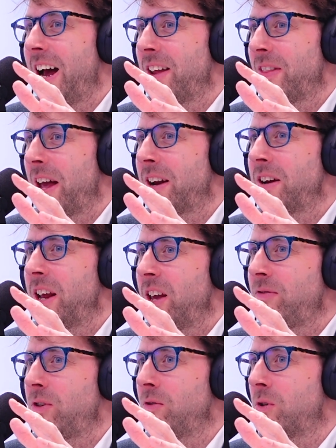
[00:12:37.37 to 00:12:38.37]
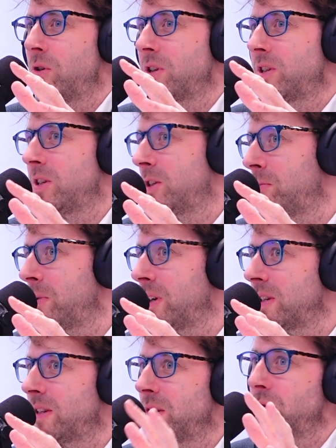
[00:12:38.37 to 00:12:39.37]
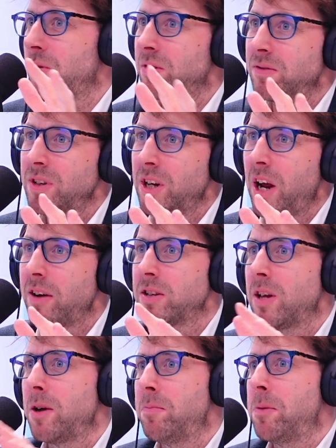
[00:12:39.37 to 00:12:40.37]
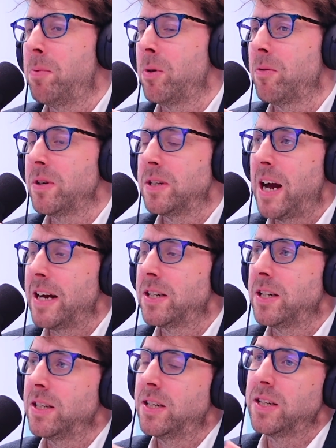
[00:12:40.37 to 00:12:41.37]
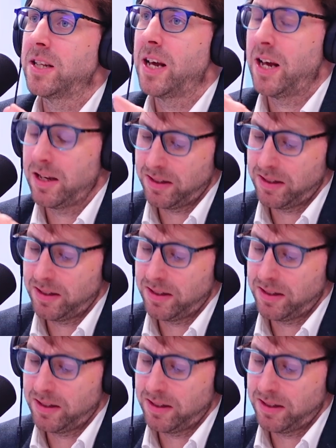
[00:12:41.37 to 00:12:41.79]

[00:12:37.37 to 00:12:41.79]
And then if you've got a disability or, you know, it's like people who attach it to their